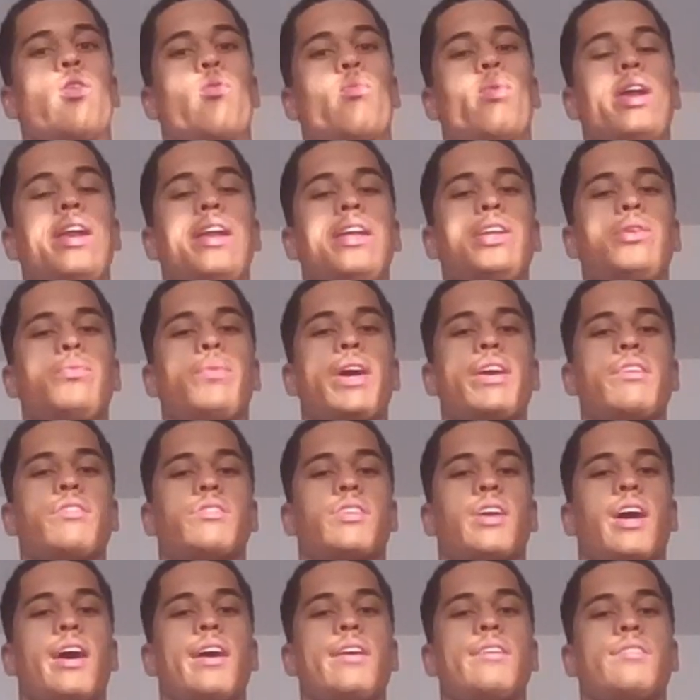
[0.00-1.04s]
Well, anyways,
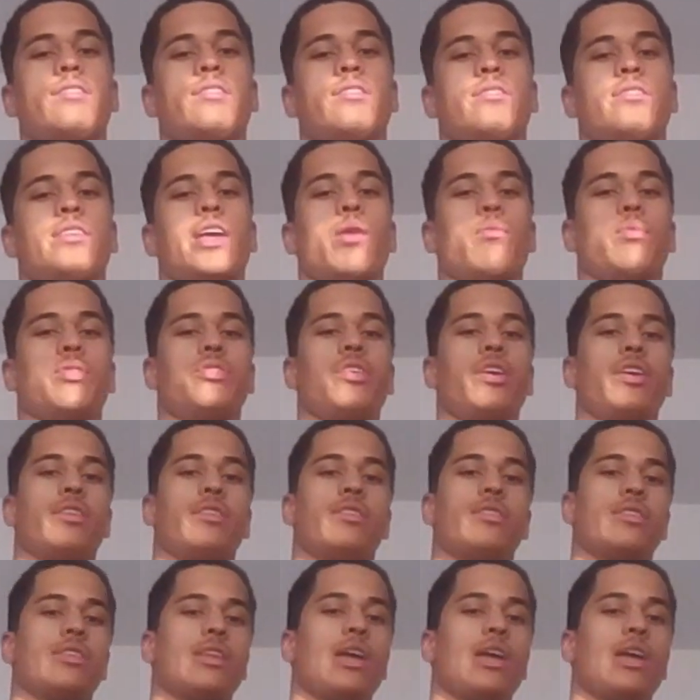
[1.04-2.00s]
guys, that was it.